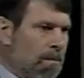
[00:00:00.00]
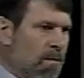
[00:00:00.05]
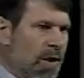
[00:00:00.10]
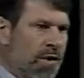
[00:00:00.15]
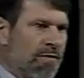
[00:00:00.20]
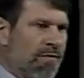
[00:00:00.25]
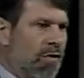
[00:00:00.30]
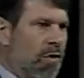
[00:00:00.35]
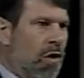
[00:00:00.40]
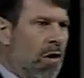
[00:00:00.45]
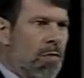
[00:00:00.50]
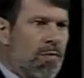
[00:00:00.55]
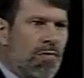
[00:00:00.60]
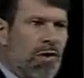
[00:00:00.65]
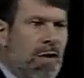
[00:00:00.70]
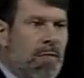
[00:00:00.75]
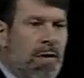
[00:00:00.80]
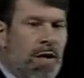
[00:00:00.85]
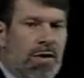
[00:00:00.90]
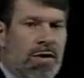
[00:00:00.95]
They fall
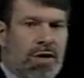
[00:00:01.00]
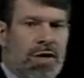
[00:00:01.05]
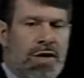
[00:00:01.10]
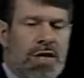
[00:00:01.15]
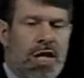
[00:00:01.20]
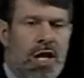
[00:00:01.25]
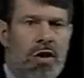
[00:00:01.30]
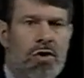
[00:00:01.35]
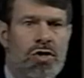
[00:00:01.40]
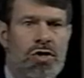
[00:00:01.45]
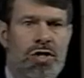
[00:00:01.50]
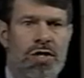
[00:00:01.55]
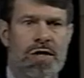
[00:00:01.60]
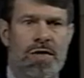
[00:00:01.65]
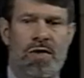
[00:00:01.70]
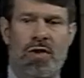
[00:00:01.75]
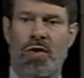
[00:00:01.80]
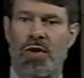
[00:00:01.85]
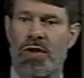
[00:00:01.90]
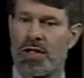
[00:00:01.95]
primarily on the oceans,
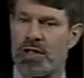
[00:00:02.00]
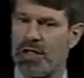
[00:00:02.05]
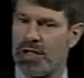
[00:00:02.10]
of course,